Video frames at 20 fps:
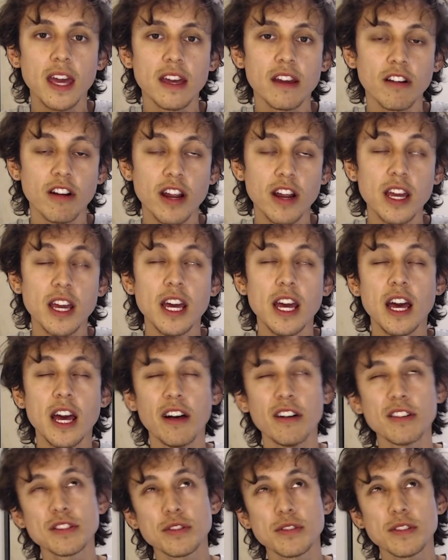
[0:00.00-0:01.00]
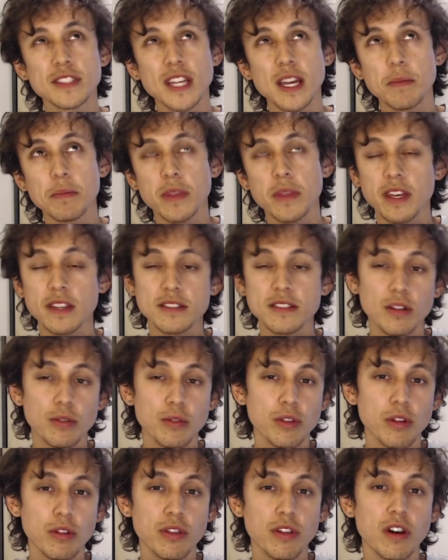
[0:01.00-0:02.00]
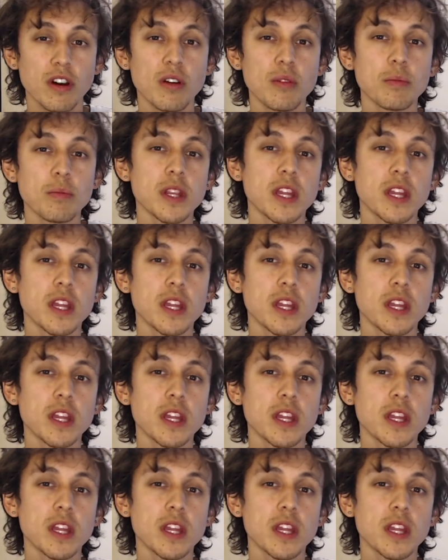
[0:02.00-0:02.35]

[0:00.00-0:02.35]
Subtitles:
A. Right? Let's do the same thing, start with our thumb,